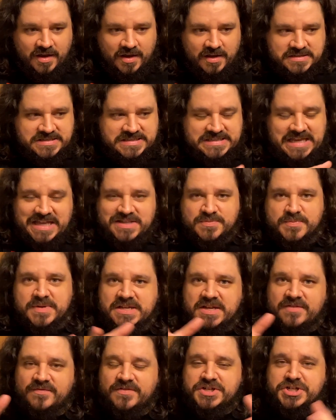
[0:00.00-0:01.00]
seismic
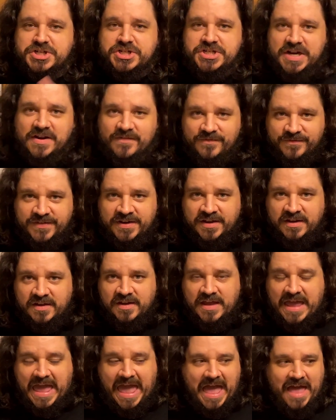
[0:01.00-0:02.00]
of a shift
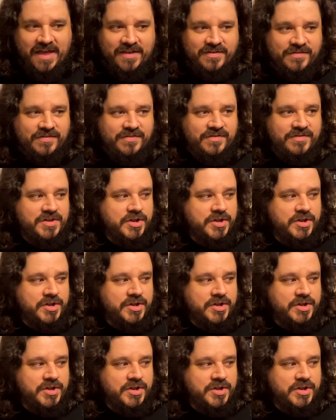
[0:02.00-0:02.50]
as,